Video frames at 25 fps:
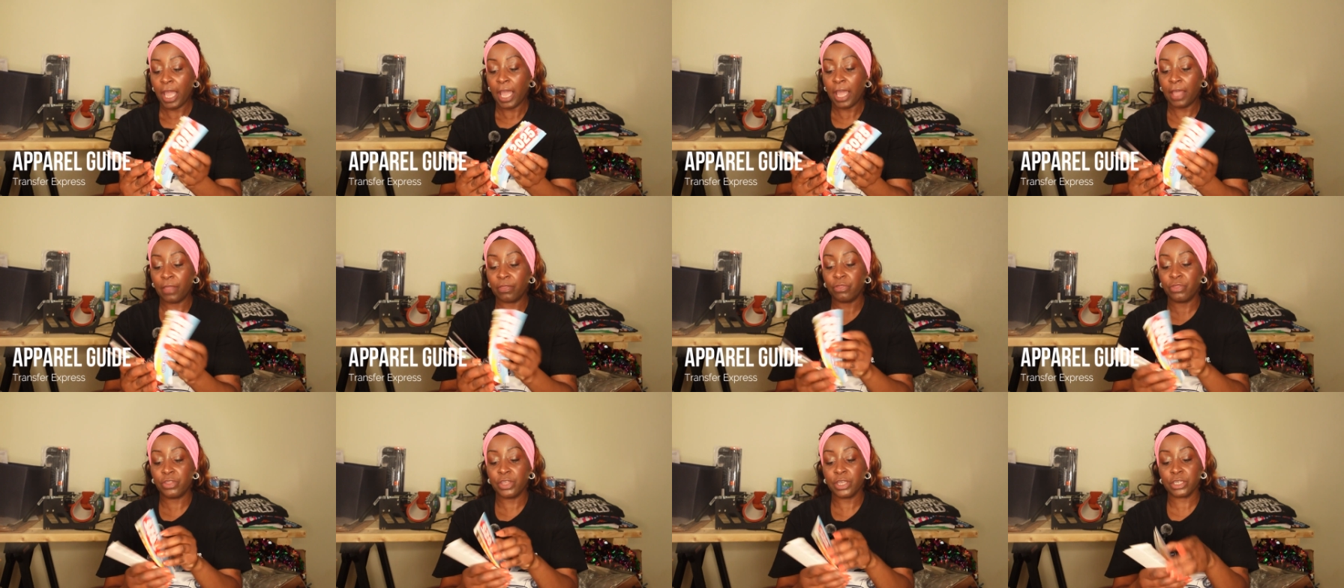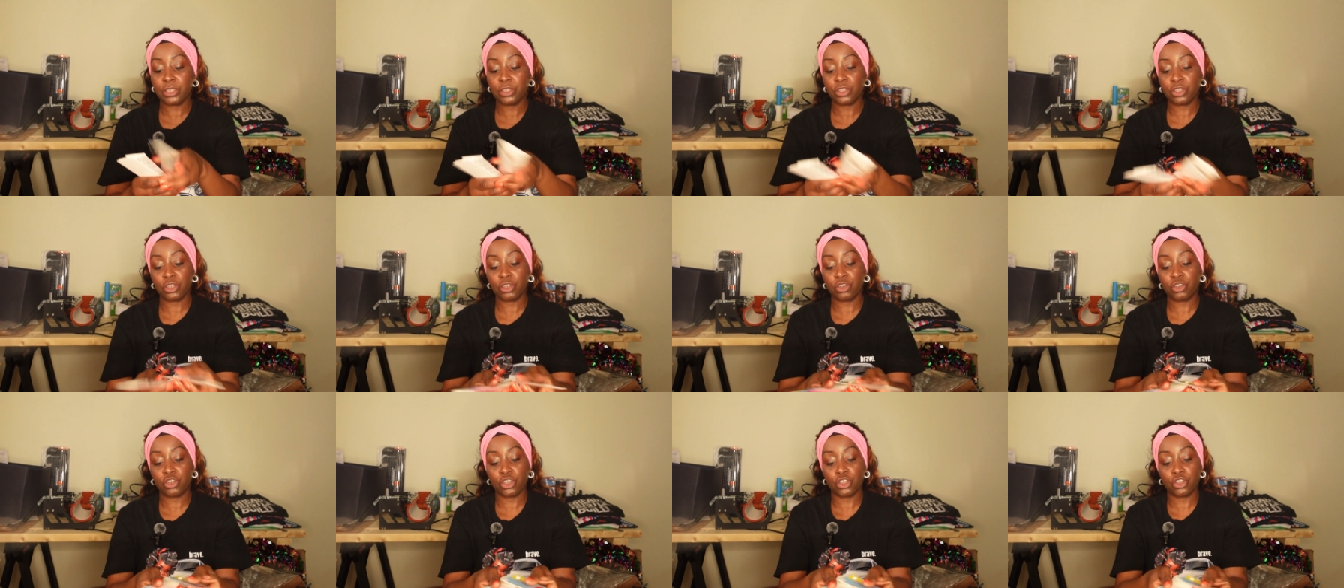And
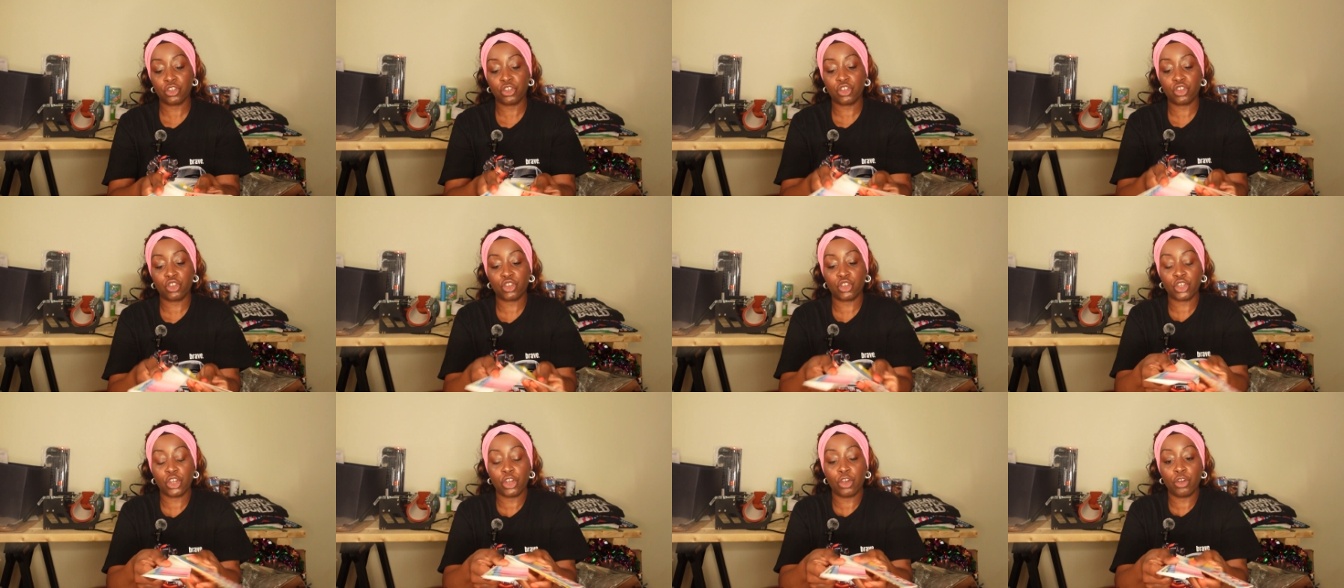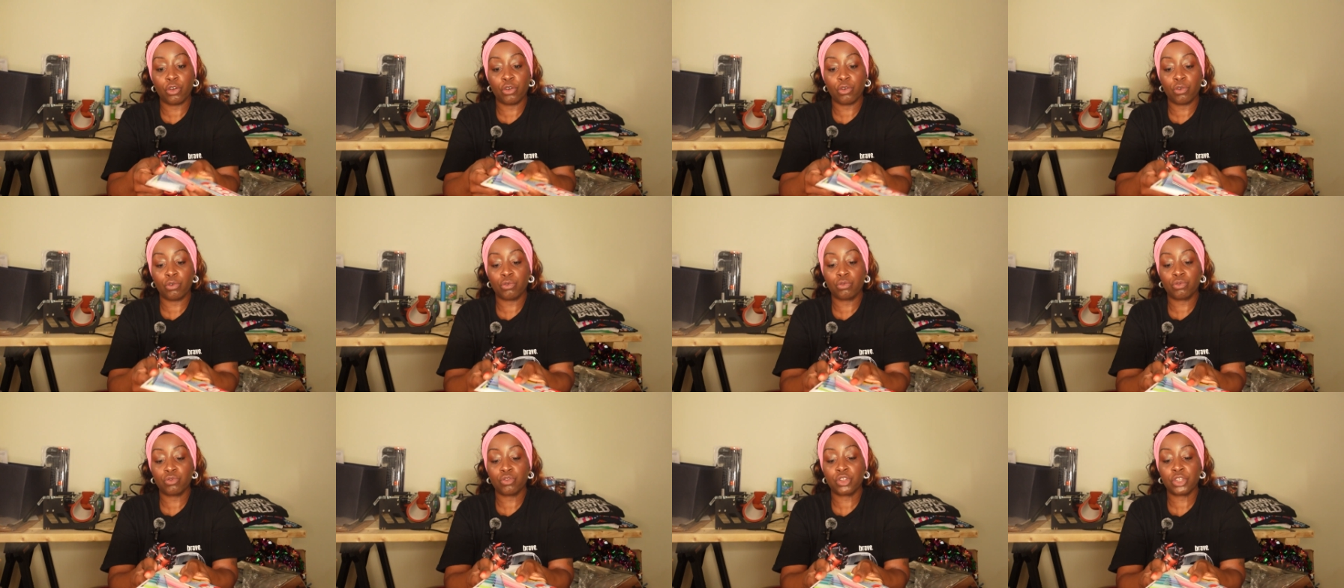this just
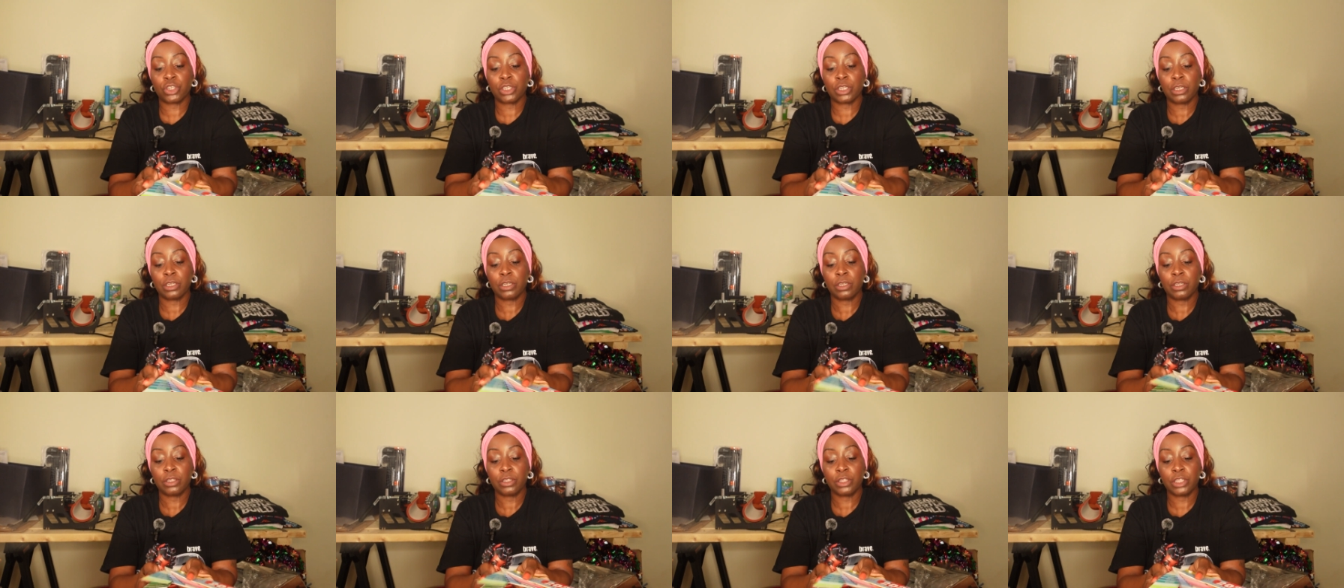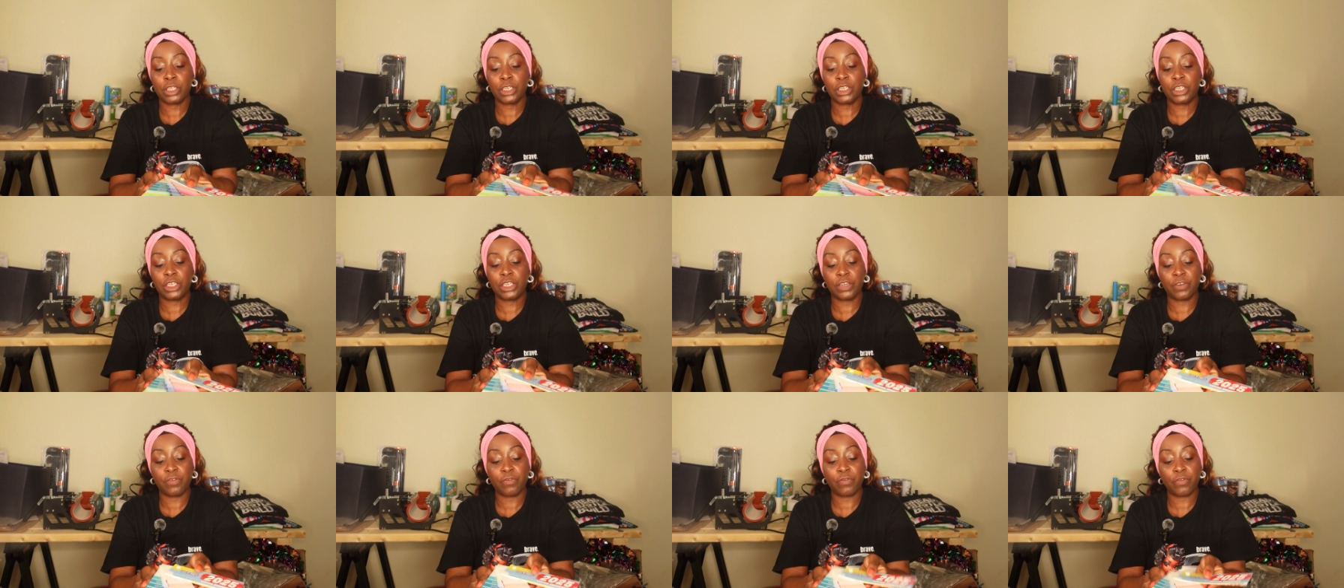shows the
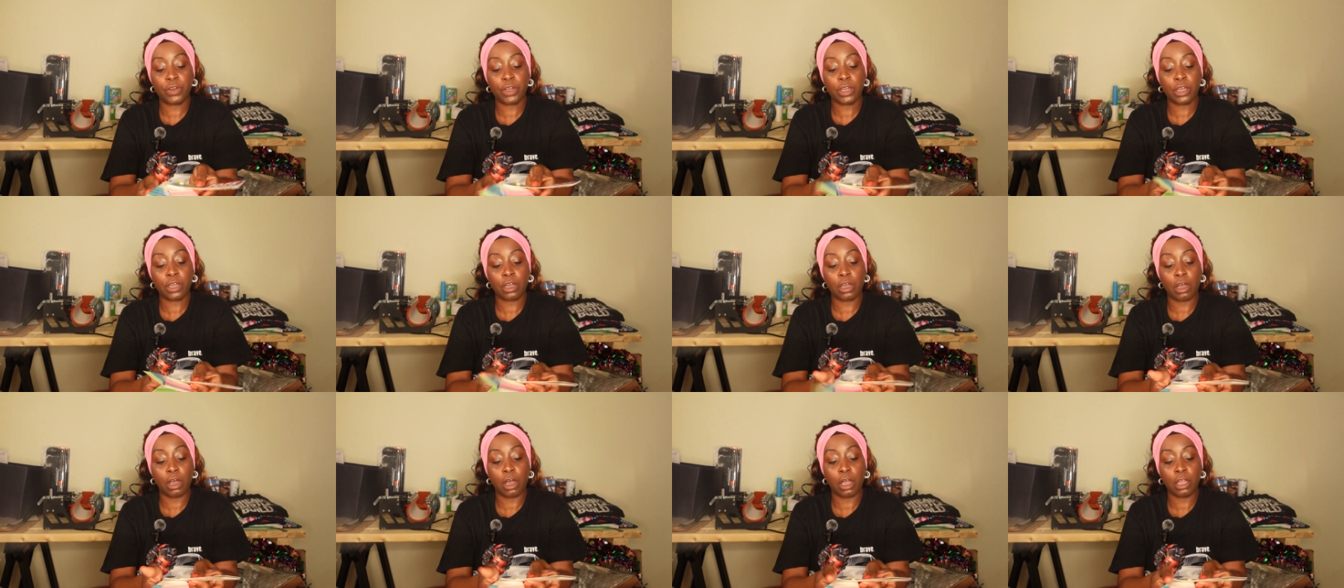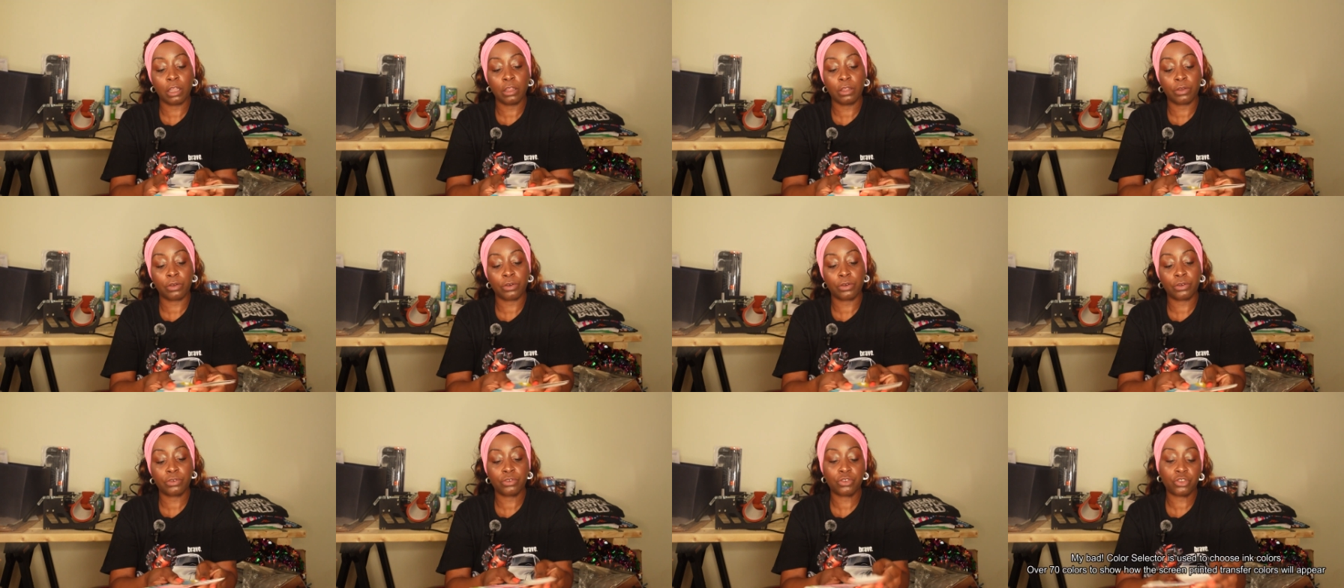different
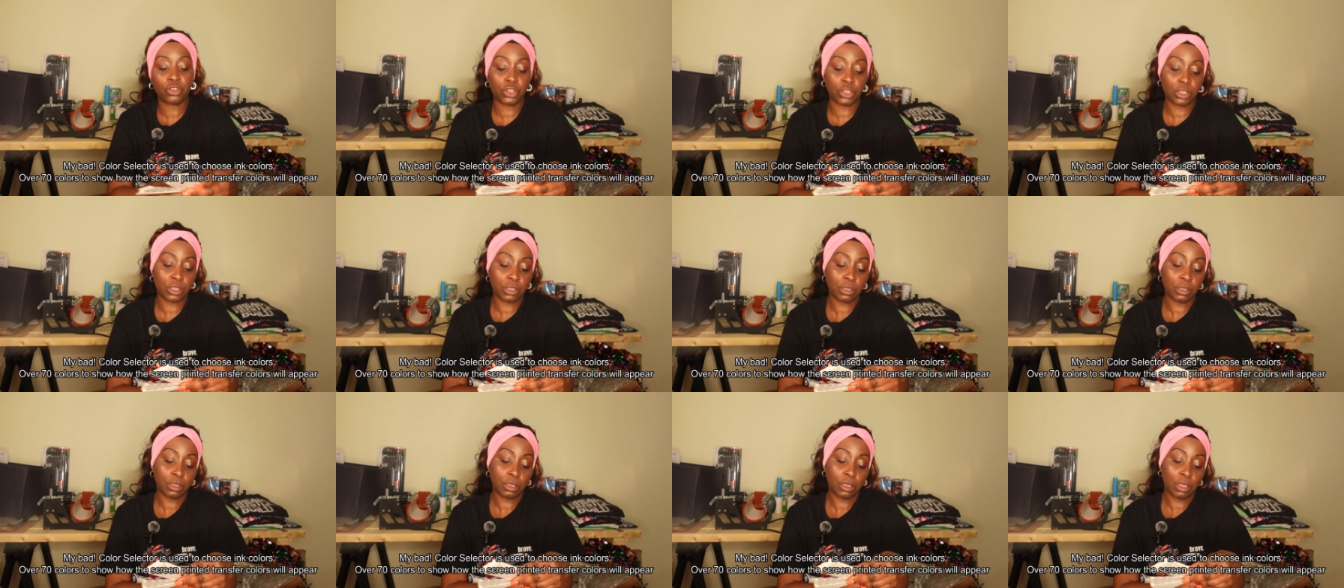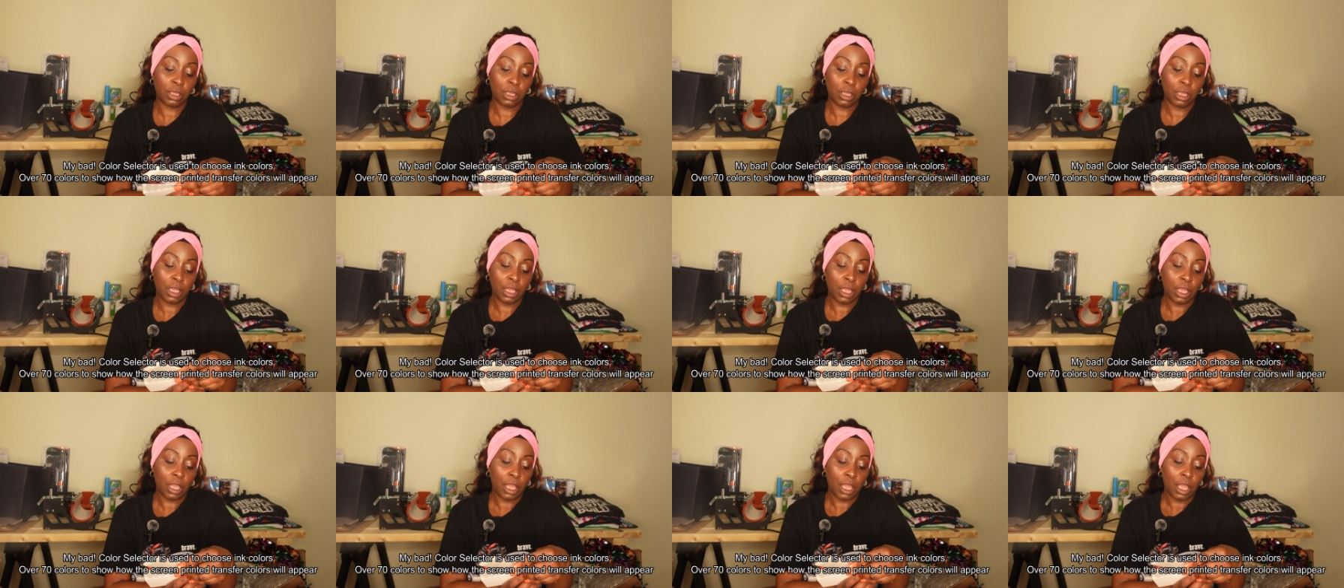colors.
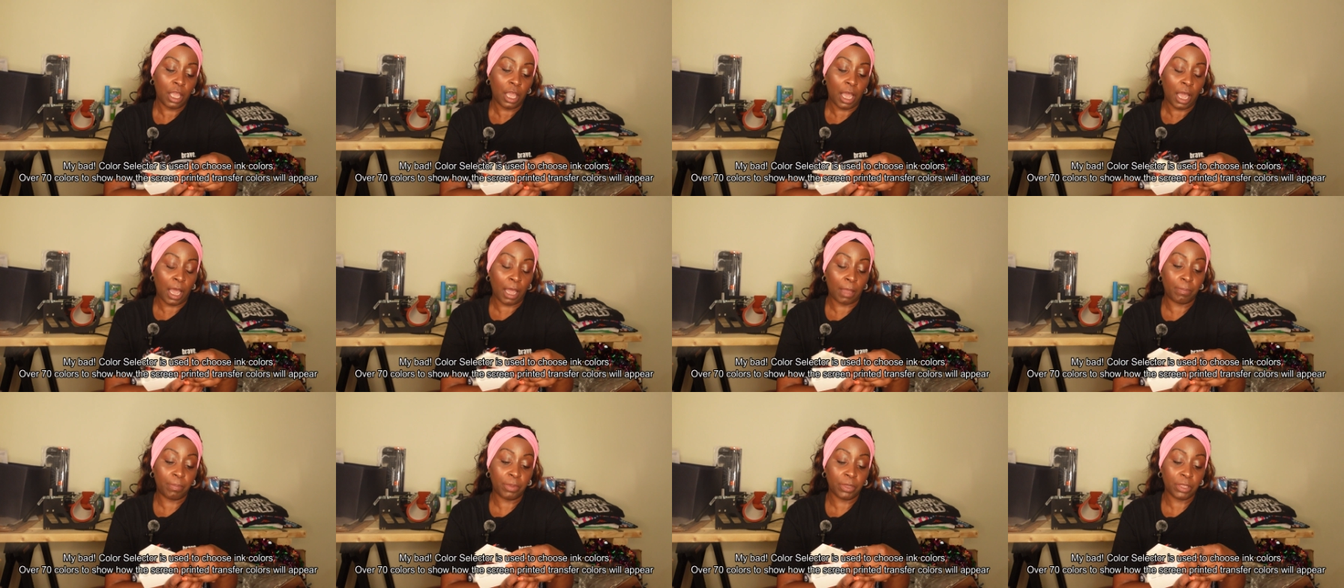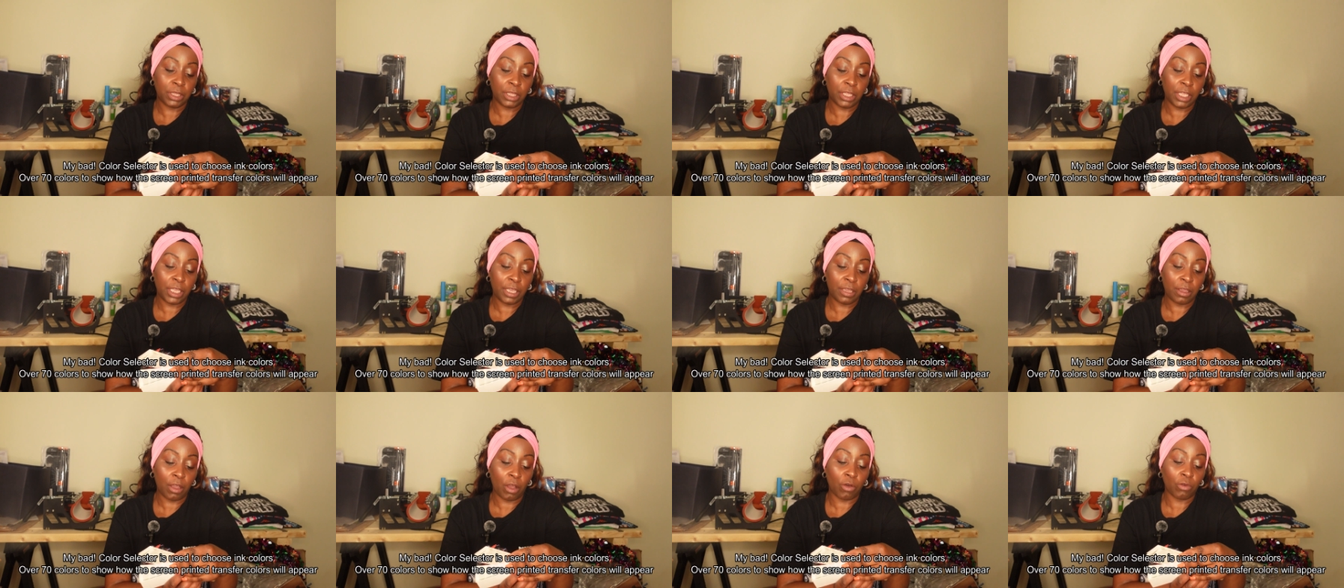I
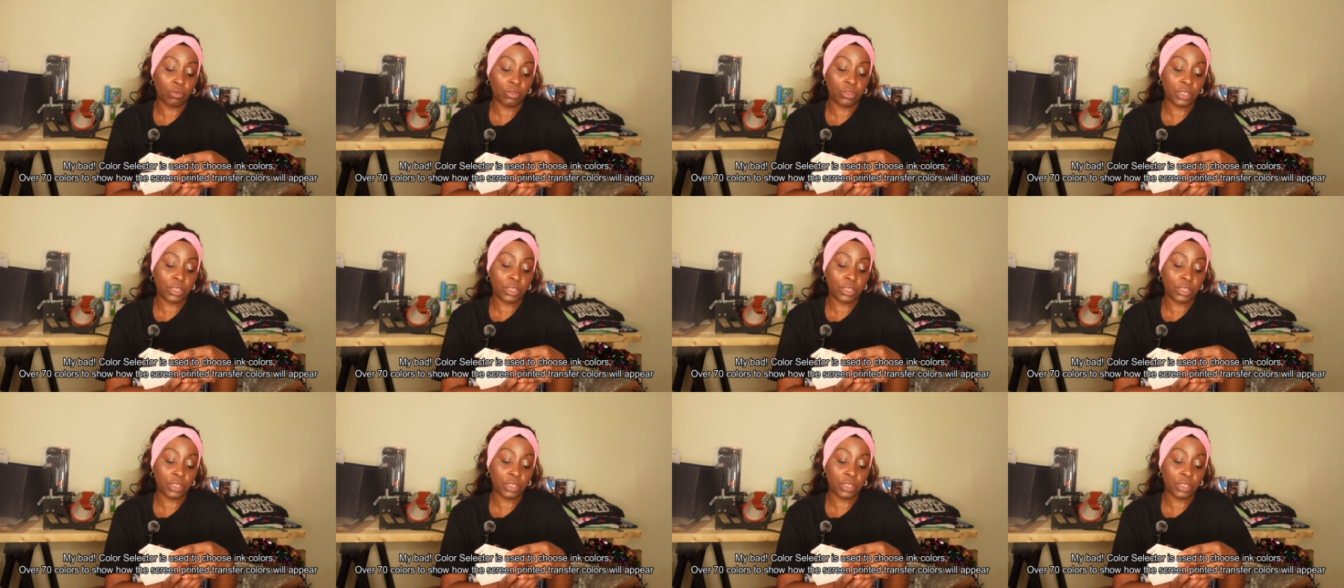believe, oh,